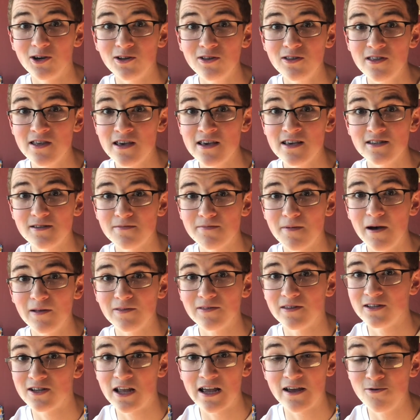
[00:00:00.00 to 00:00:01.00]
things about the
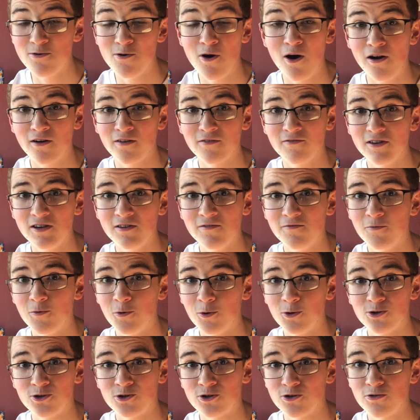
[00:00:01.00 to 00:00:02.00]
Guhong V4
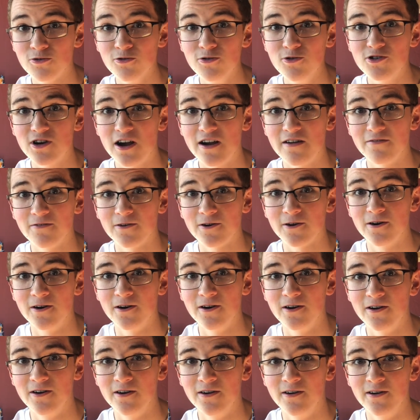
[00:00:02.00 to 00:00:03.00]
screwdriver.
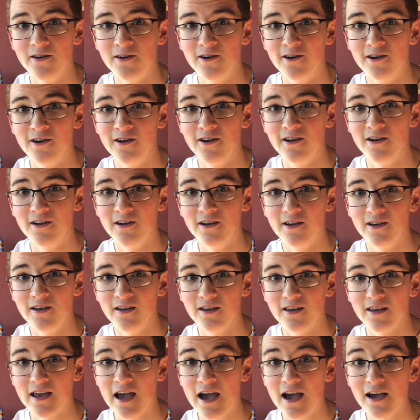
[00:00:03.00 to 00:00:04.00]

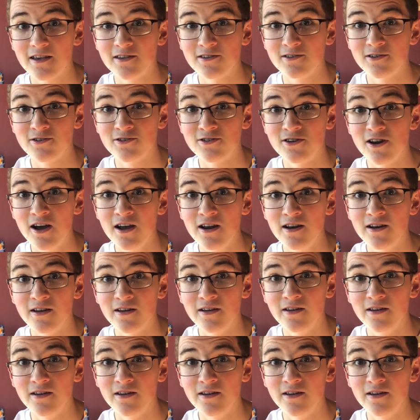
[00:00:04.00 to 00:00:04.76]
Yeah, because there's none.